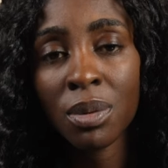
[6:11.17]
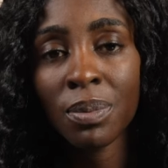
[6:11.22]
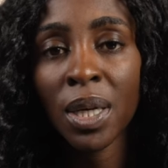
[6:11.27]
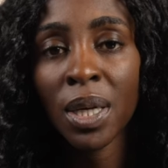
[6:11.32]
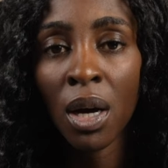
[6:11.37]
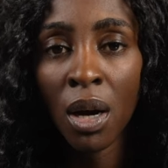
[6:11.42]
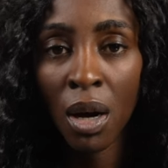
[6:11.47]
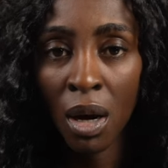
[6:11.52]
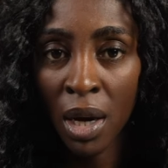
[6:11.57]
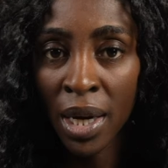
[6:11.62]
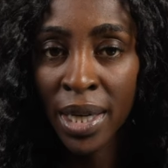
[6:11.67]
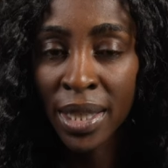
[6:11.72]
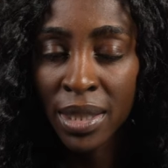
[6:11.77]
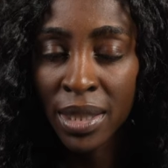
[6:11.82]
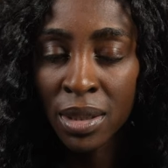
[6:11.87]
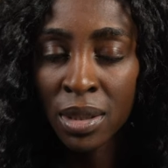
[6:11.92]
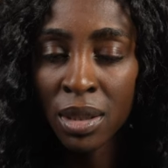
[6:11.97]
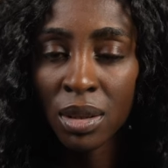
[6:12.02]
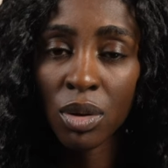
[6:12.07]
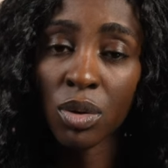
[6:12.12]
to be
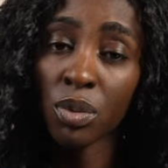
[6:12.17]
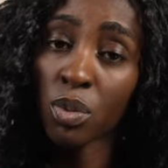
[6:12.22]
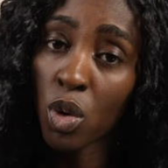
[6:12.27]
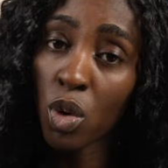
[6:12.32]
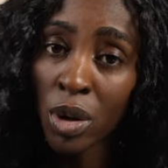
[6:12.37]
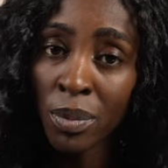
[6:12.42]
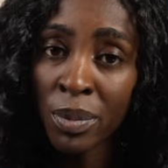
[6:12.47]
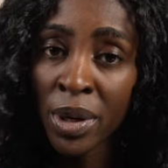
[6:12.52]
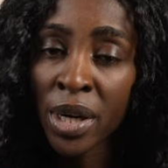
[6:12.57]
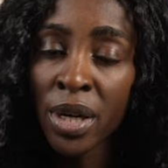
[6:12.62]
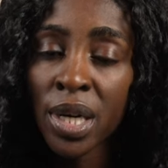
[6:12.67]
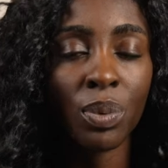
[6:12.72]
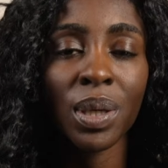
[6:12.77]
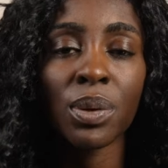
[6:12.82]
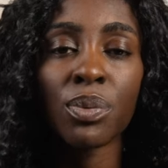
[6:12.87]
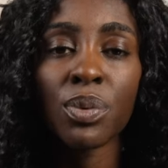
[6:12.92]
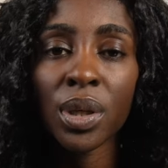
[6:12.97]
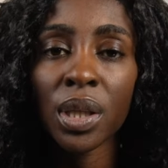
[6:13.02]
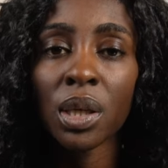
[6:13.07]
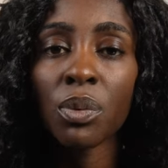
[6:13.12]
hot or warmer. We
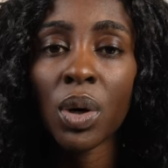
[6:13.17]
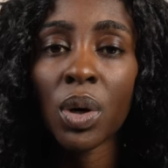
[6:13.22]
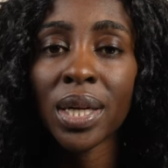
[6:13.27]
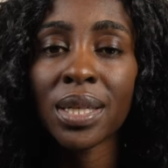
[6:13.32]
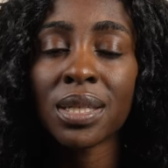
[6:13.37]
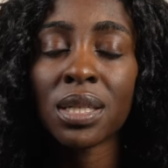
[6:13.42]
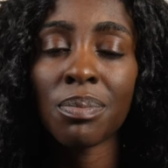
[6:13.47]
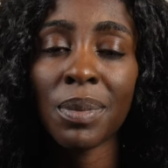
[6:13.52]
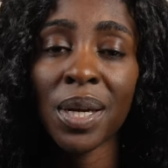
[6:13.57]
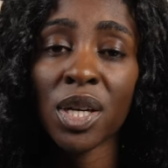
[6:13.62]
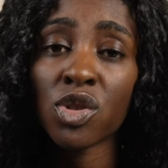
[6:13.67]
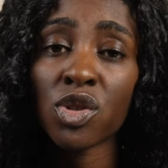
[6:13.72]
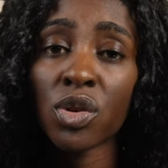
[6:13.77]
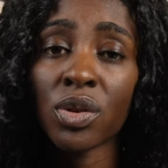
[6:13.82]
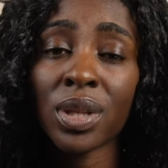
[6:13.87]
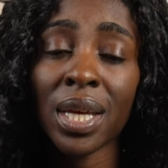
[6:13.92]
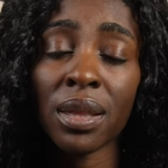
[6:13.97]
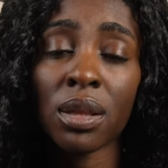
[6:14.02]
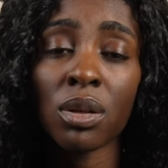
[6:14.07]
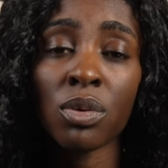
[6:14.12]
really wanted to make sure
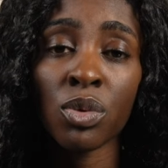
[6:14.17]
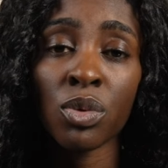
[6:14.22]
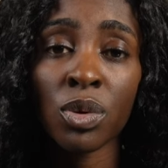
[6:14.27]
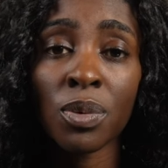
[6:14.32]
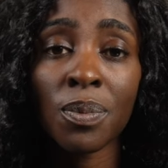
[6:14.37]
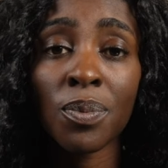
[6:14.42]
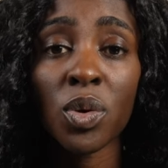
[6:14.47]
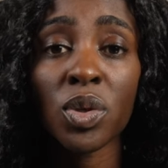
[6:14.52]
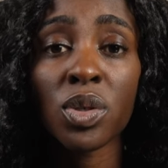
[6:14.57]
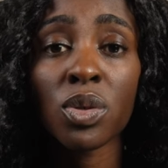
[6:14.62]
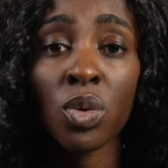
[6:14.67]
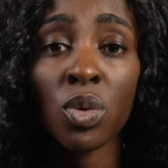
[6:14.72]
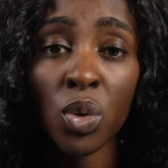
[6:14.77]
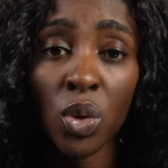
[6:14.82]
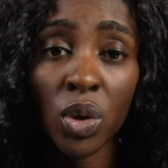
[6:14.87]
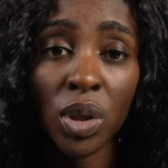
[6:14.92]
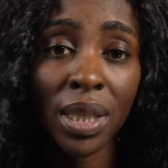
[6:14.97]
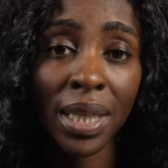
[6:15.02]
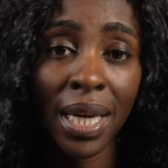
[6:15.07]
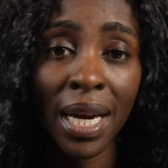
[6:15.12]
that the room was
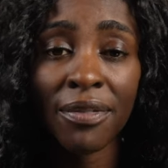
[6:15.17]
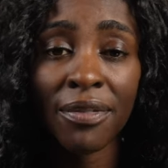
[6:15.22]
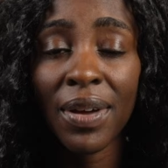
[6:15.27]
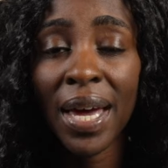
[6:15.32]
cool enough.